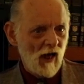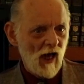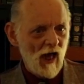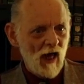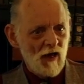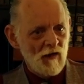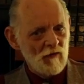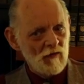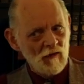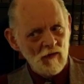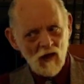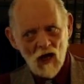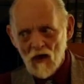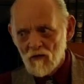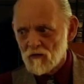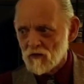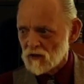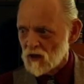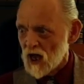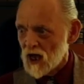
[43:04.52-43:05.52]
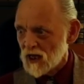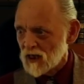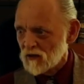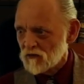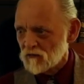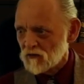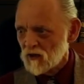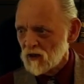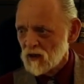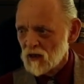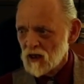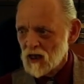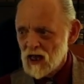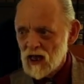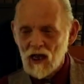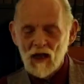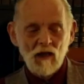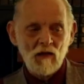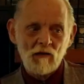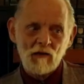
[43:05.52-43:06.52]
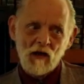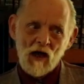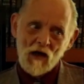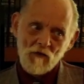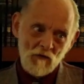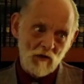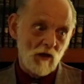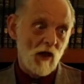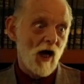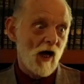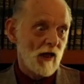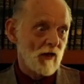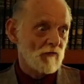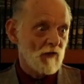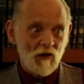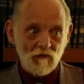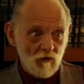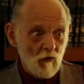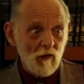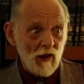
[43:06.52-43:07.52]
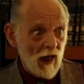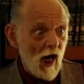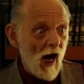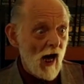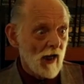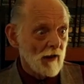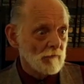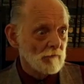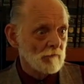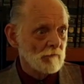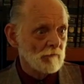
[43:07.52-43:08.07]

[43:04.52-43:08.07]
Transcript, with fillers: and other lies and other lies. That's all I got.